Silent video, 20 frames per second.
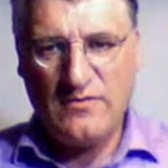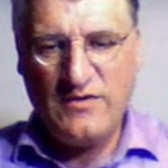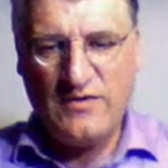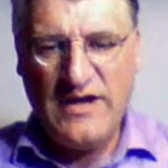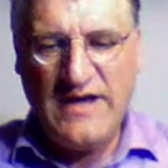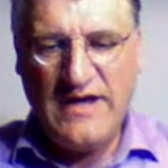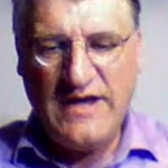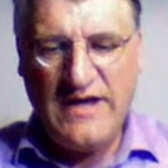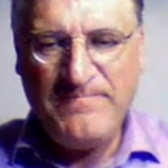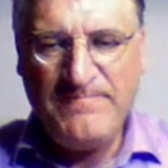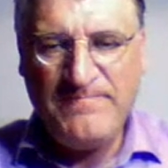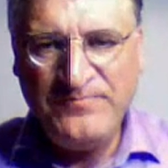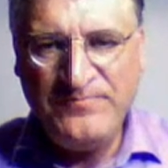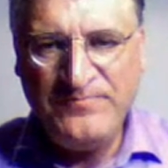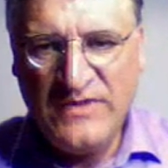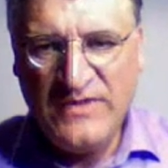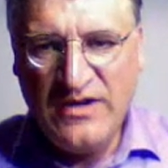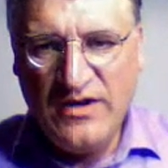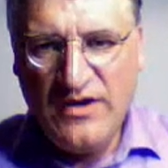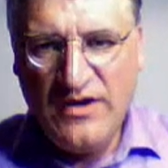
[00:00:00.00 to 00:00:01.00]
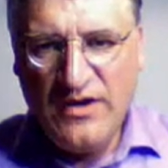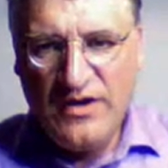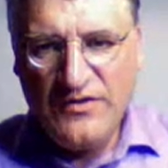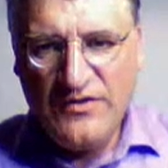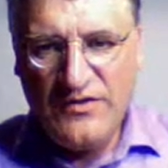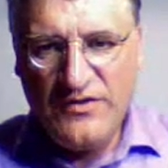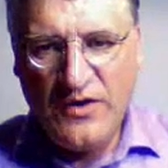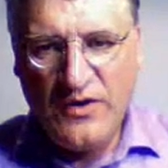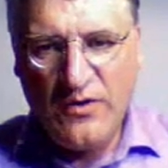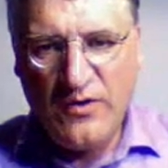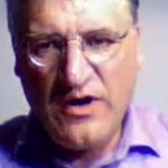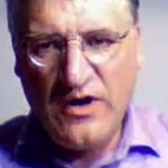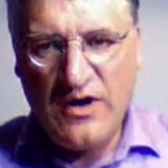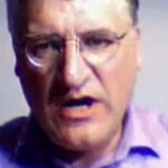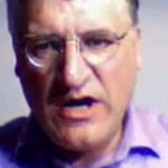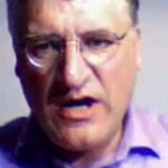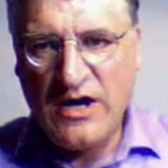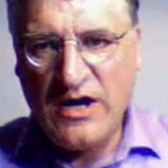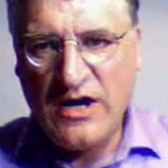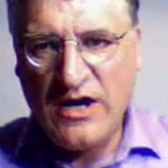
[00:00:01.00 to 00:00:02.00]
Okay, so
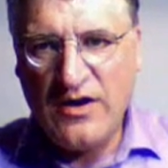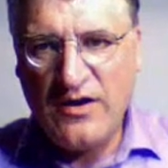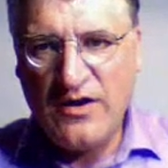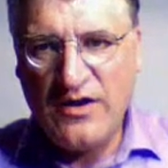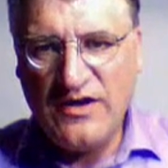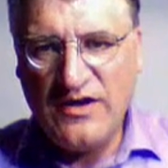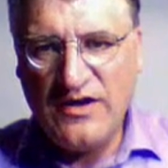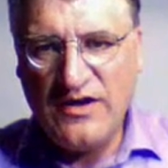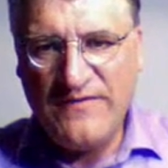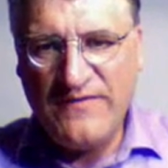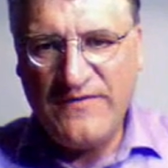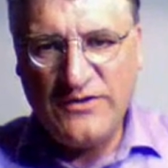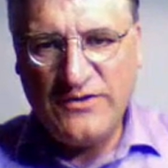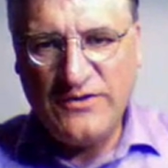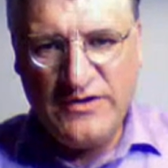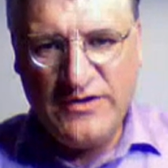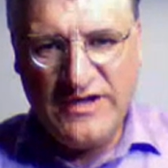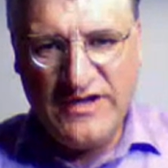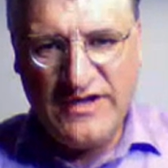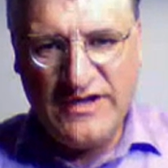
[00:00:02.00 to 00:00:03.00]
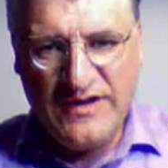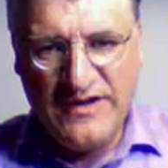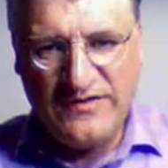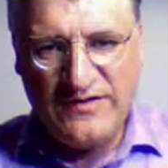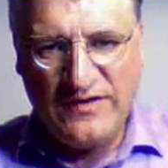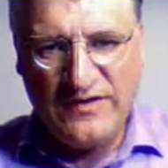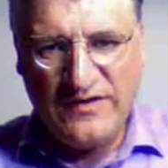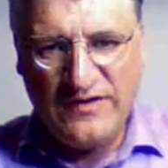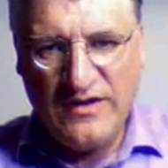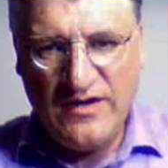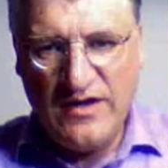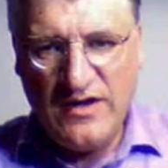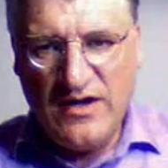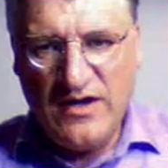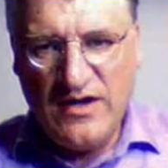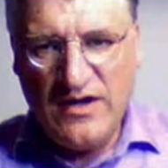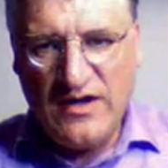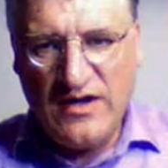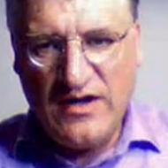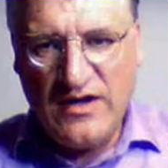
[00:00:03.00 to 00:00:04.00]
if I do this,
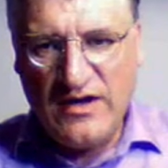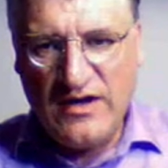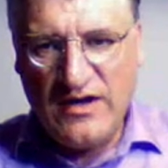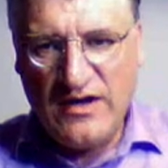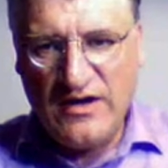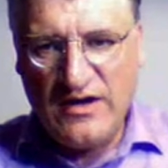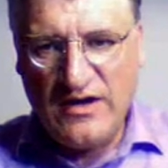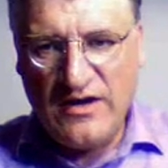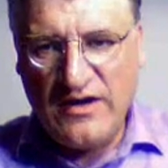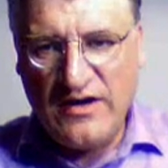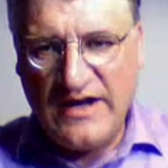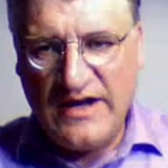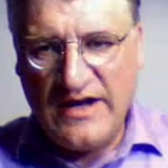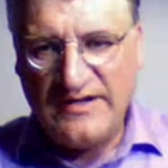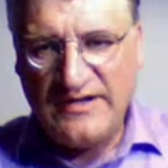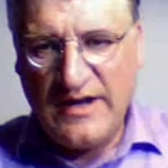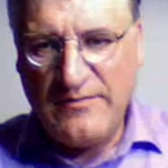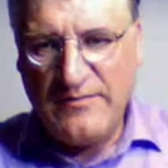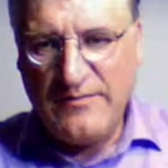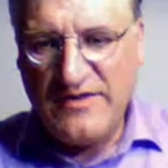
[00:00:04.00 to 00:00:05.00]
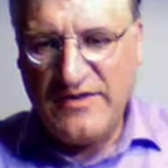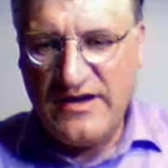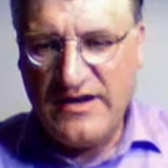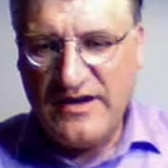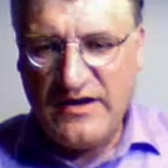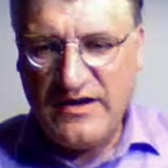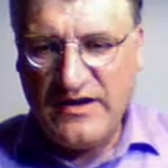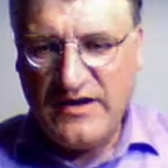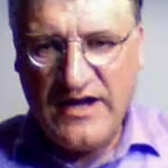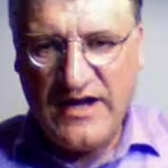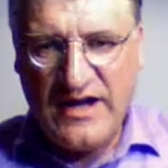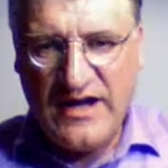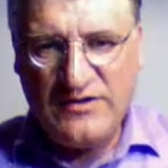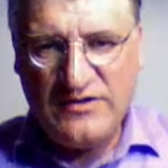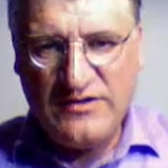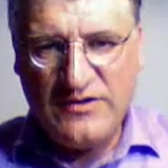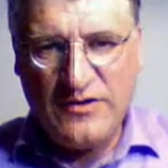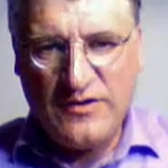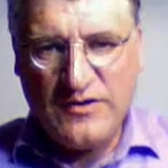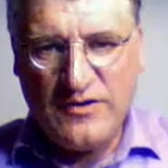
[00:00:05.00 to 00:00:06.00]
I
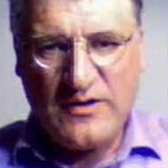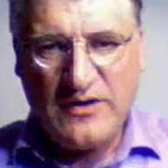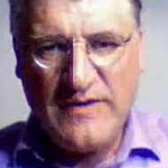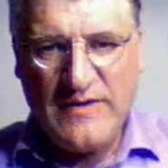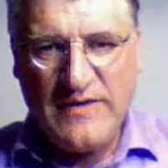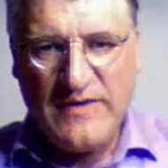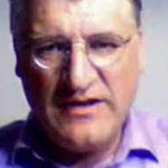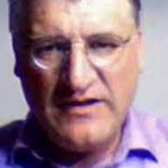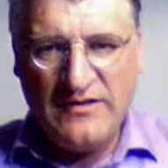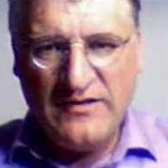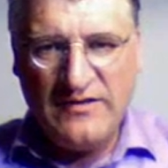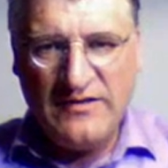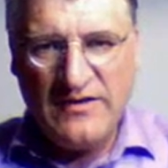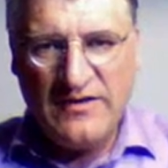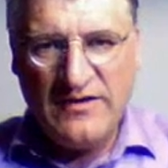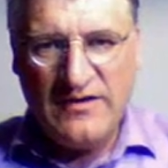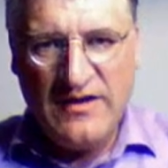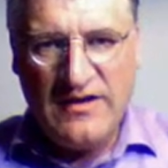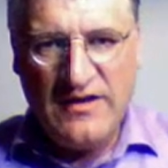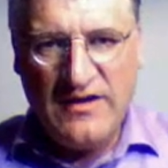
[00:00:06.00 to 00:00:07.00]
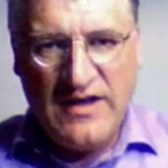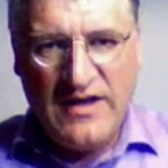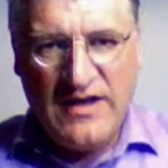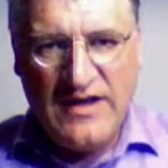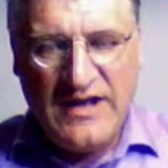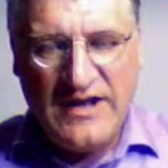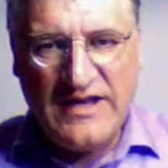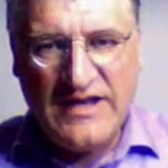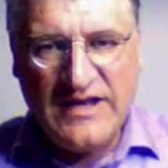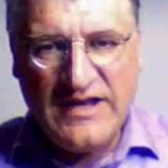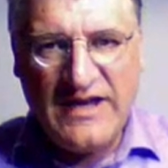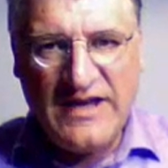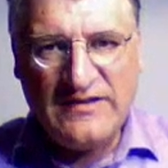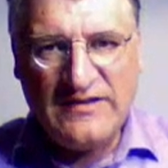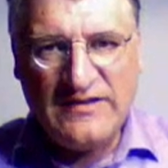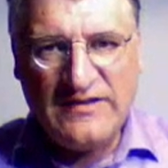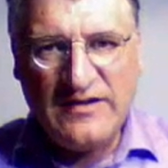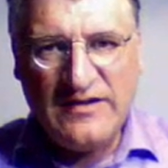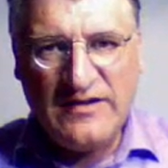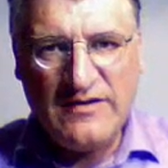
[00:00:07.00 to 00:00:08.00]
enter the command and I
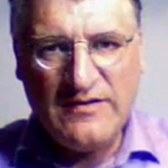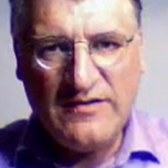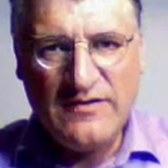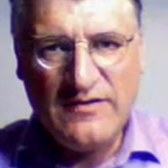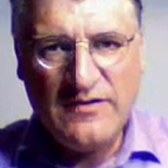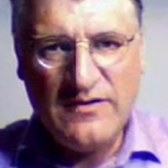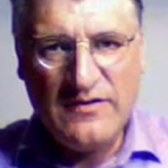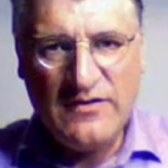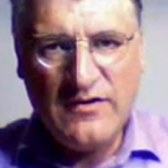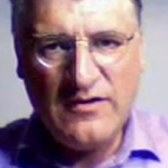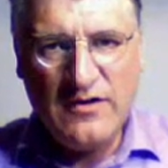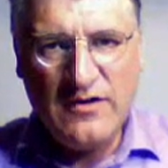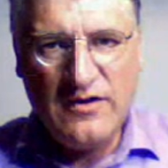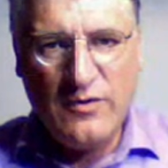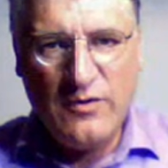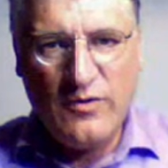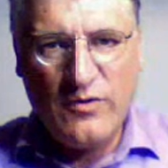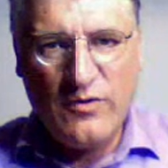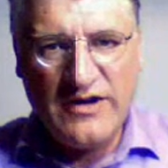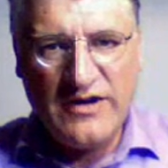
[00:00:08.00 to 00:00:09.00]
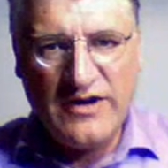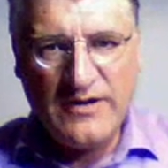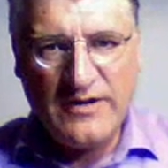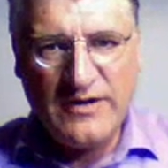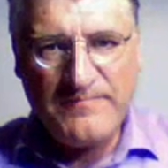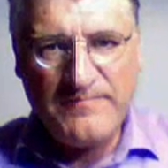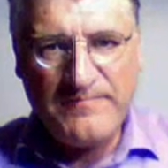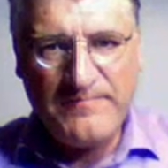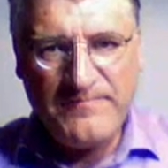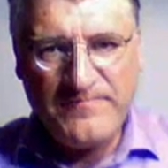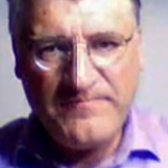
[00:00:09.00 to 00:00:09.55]
get a warning.